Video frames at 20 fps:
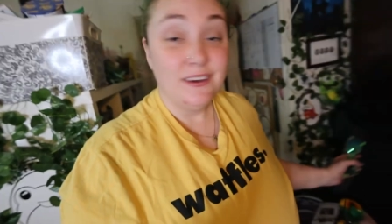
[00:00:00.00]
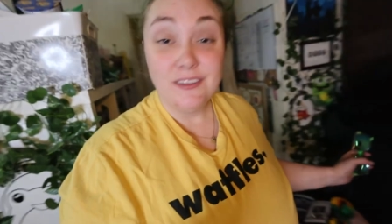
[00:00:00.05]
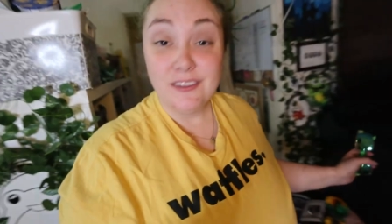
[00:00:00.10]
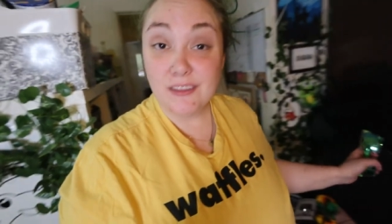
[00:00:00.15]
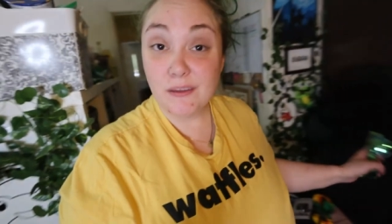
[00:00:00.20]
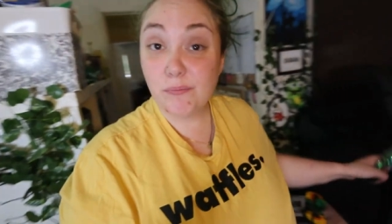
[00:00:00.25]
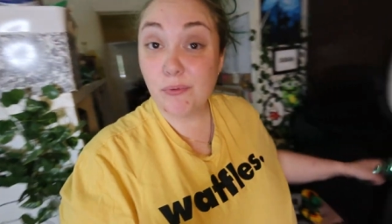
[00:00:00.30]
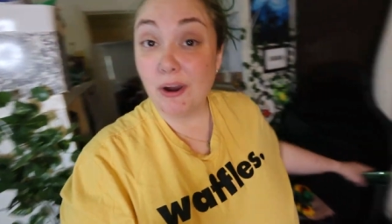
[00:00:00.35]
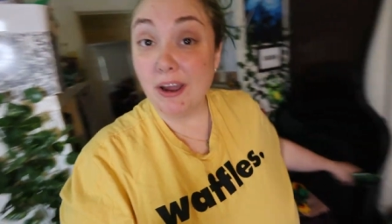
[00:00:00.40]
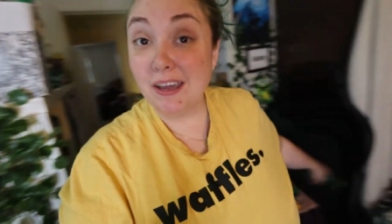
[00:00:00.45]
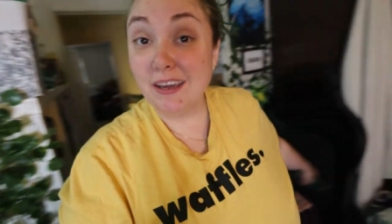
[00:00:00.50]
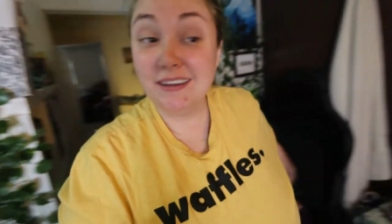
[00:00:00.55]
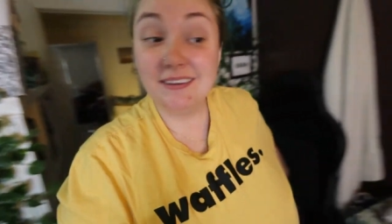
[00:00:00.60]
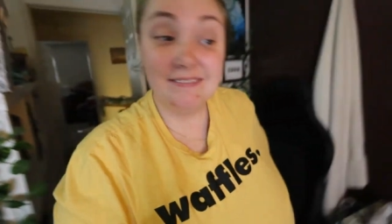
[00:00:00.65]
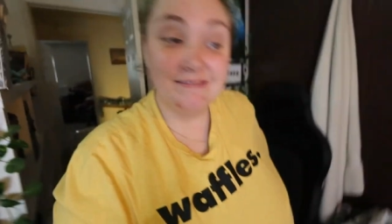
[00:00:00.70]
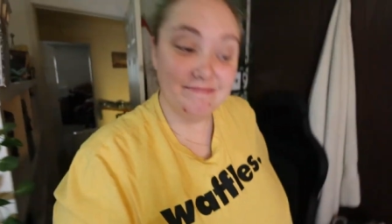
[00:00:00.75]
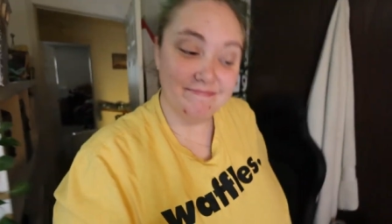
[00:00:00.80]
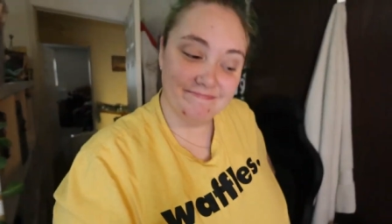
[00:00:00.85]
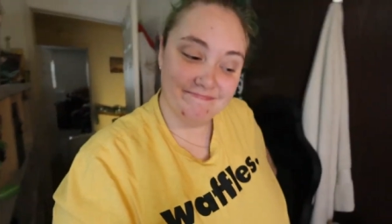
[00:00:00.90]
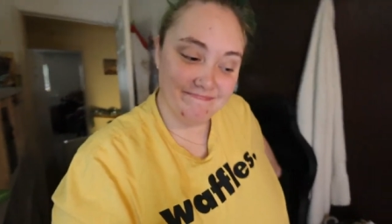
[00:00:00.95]
the
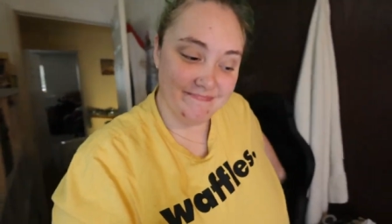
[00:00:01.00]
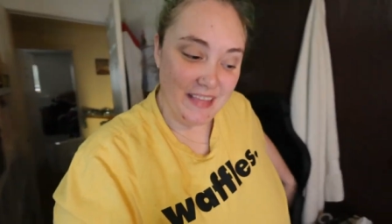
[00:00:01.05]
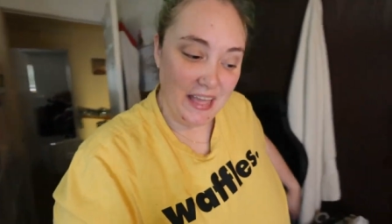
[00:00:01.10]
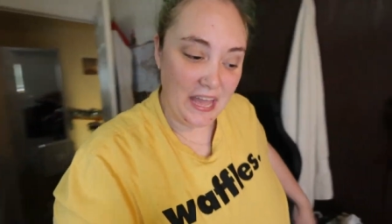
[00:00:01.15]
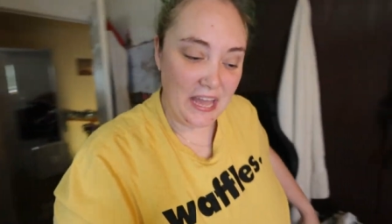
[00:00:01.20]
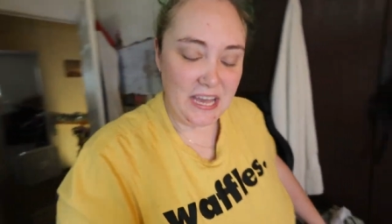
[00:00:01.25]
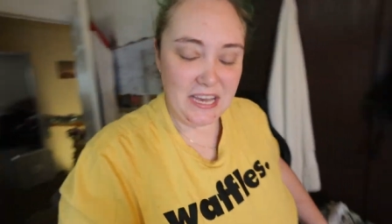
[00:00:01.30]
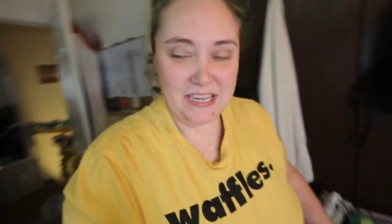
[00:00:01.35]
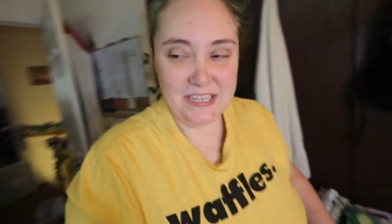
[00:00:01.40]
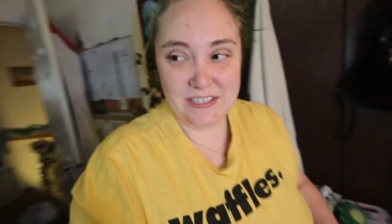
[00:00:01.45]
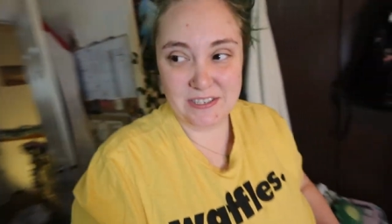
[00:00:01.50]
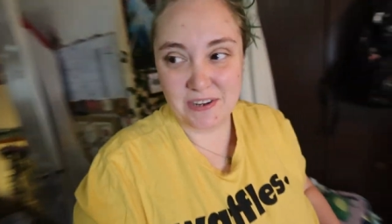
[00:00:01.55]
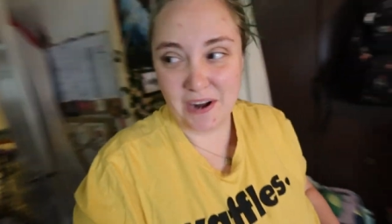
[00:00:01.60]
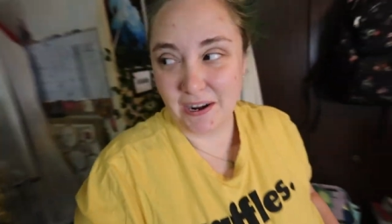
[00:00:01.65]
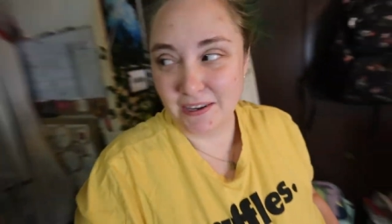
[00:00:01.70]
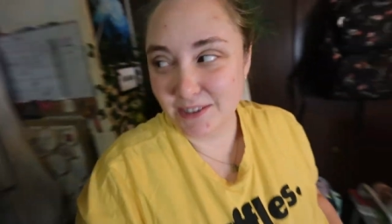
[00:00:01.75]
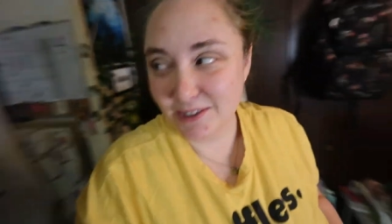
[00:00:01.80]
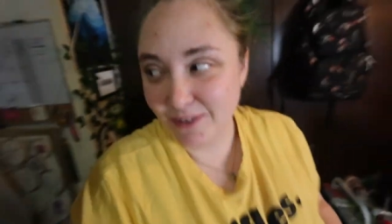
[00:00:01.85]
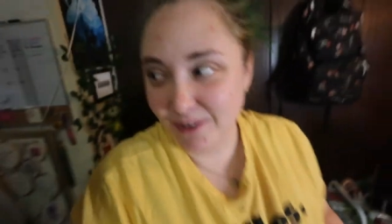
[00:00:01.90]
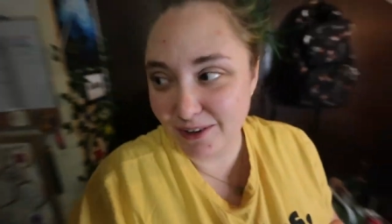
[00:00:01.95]
brain it's
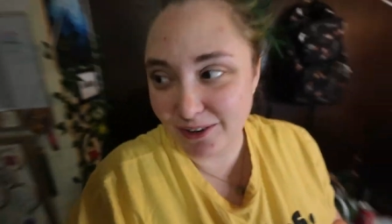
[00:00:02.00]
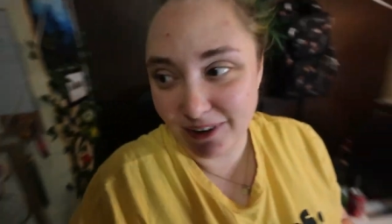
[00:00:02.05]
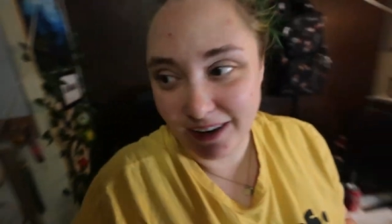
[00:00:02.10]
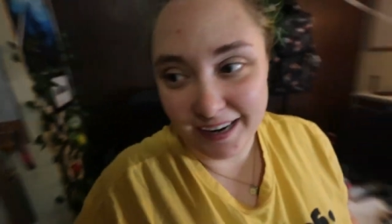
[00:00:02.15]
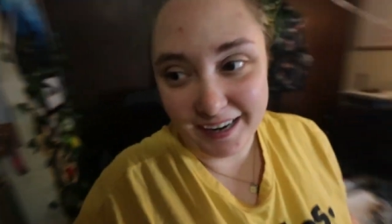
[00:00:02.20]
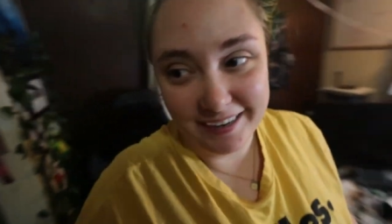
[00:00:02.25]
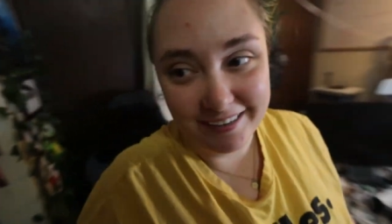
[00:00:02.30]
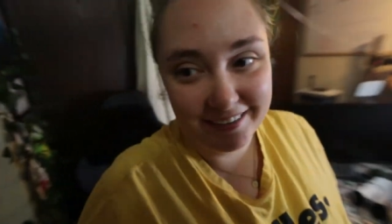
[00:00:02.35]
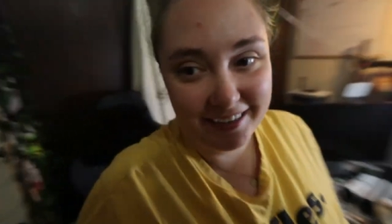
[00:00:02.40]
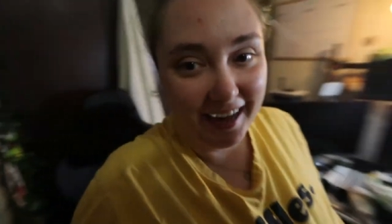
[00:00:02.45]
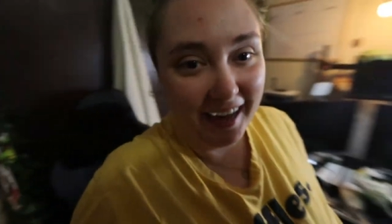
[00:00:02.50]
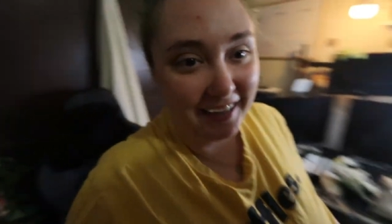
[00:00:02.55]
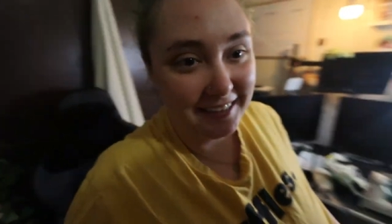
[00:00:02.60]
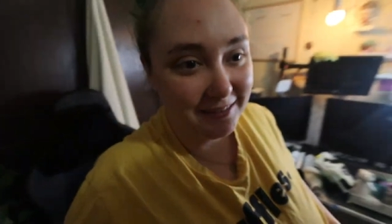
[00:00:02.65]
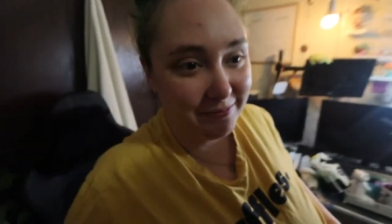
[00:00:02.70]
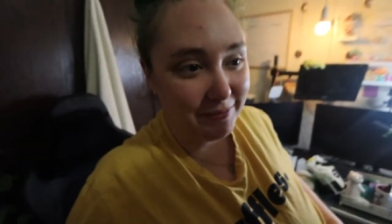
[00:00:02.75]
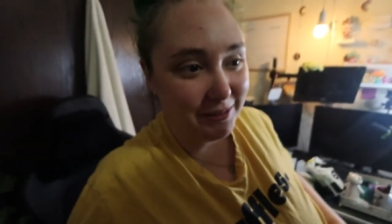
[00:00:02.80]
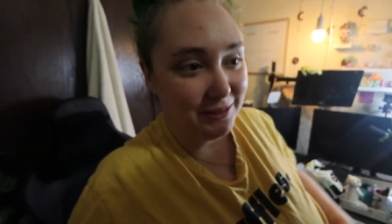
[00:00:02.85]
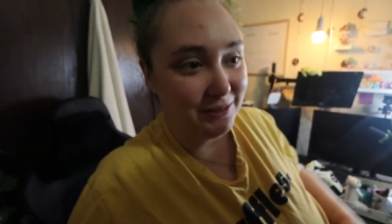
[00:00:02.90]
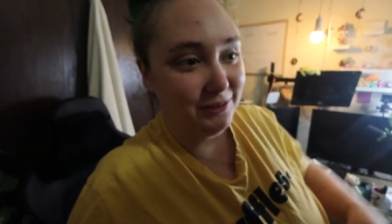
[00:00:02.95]
not doing great. It
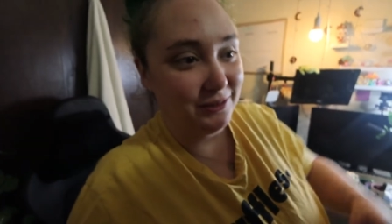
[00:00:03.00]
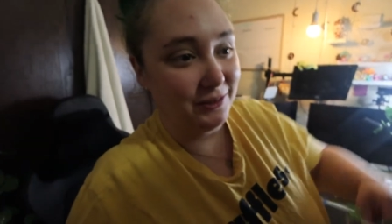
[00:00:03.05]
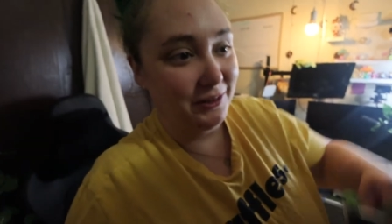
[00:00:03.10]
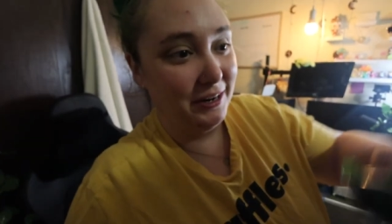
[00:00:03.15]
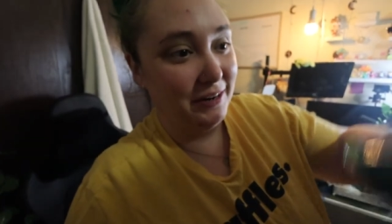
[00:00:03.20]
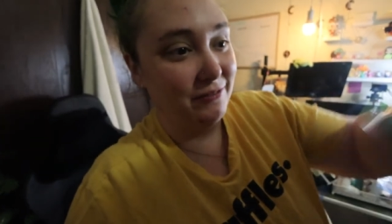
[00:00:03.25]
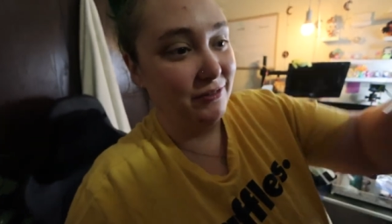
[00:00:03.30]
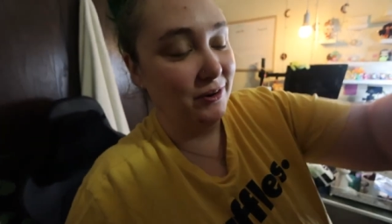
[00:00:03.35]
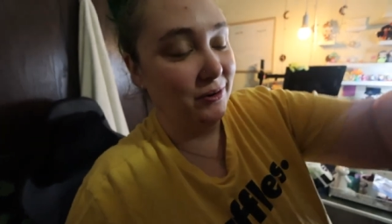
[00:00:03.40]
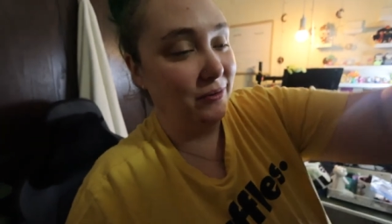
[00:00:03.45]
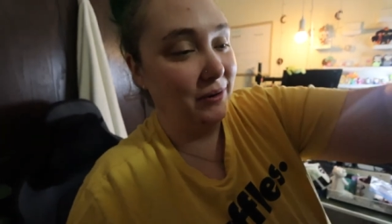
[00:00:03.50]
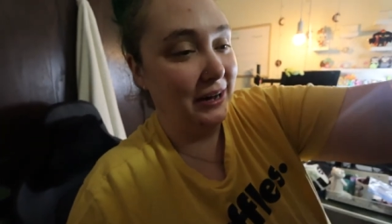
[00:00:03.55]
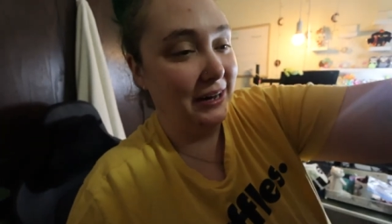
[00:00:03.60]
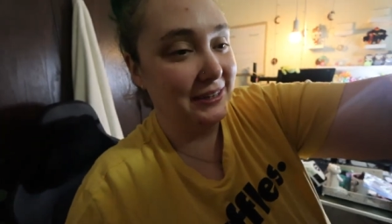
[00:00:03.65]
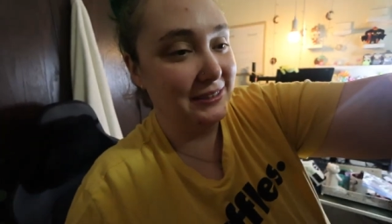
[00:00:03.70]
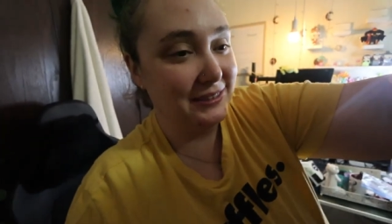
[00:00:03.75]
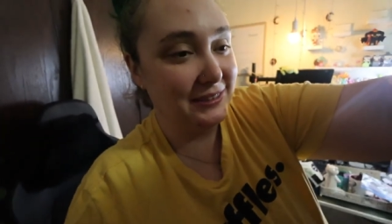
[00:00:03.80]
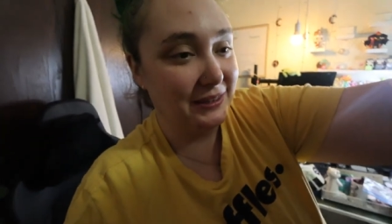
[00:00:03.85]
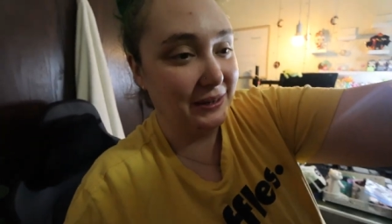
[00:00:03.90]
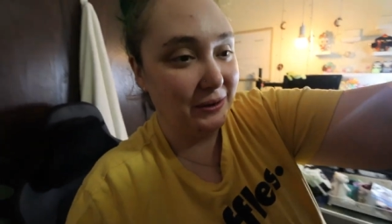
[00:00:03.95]
hasn't been doing great for a
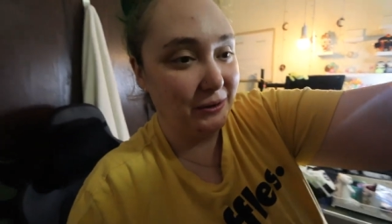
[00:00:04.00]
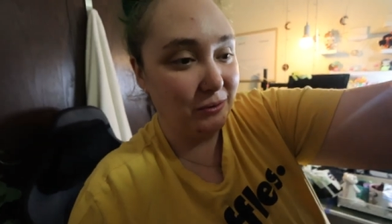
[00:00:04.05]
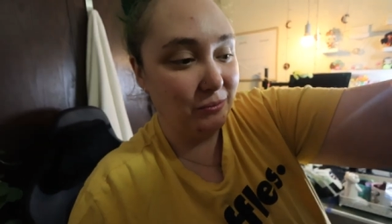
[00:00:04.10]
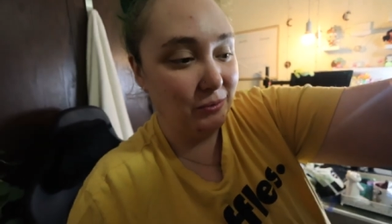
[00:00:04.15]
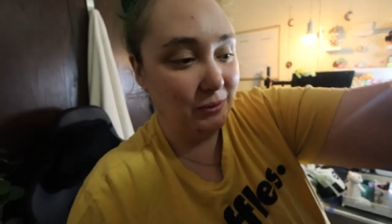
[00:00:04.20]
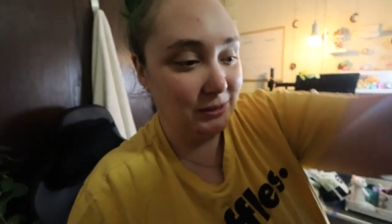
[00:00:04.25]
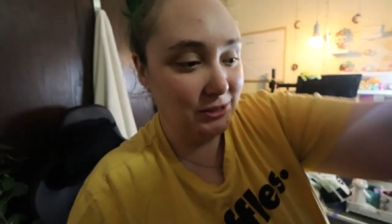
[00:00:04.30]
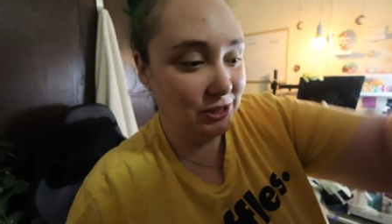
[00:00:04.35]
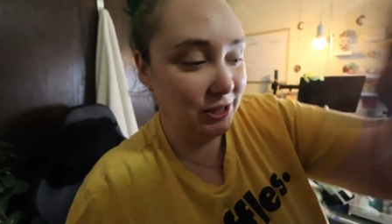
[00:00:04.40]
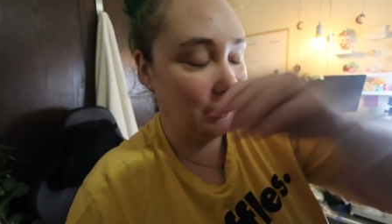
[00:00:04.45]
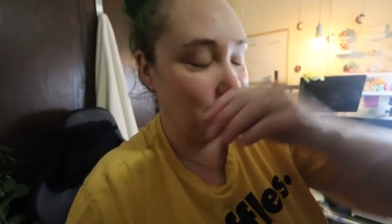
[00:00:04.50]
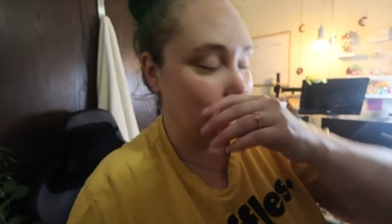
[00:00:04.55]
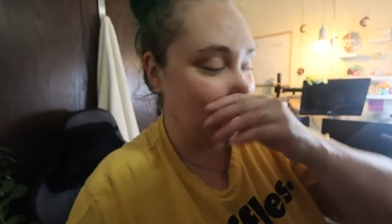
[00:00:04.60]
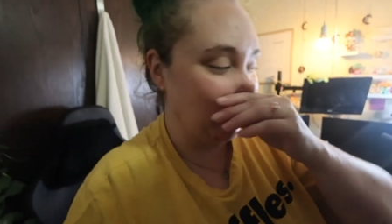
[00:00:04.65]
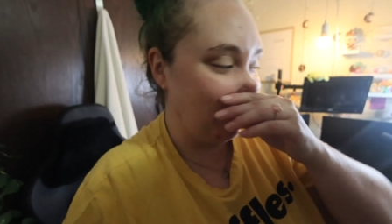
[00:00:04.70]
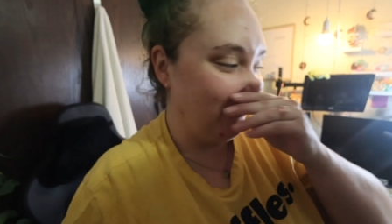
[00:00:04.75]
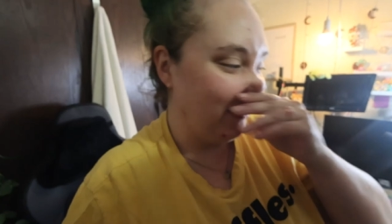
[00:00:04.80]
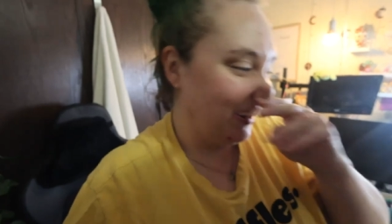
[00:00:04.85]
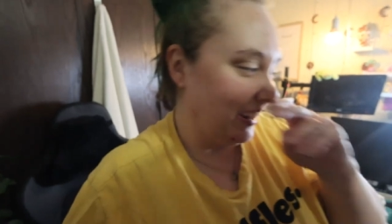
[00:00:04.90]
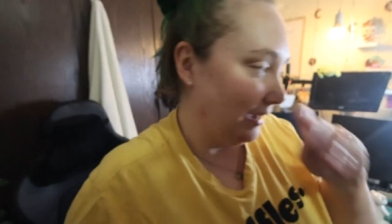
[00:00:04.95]
while. So we'll chalk
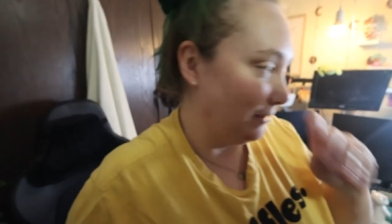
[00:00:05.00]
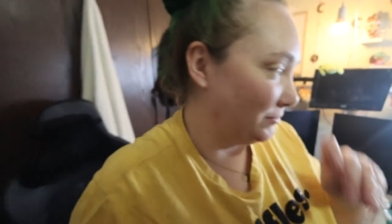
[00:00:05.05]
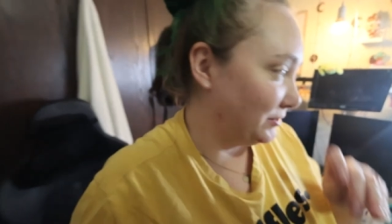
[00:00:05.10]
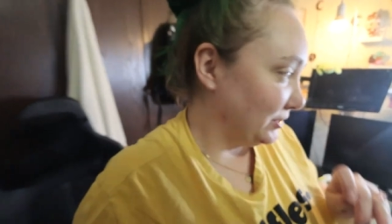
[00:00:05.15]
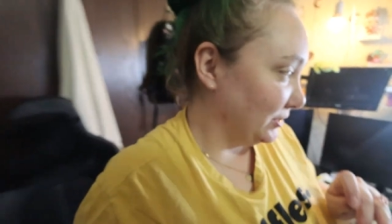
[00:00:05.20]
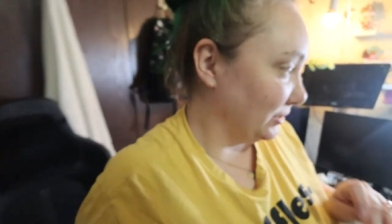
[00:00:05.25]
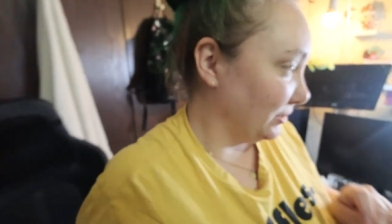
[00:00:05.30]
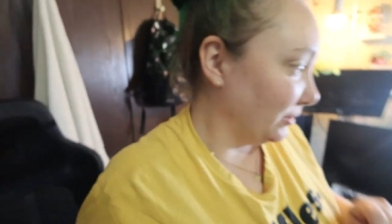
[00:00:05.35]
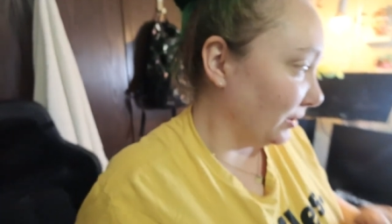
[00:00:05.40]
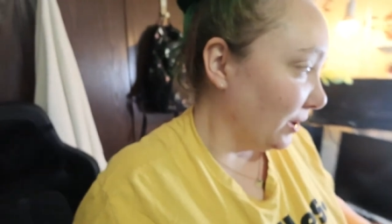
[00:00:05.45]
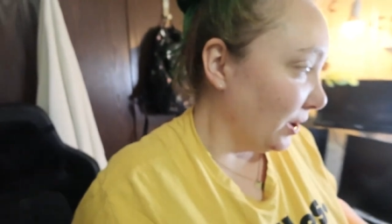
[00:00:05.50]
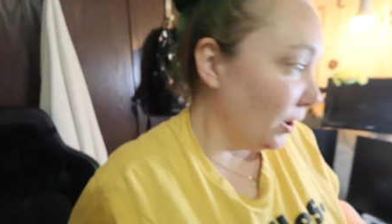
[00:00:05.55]
that one up to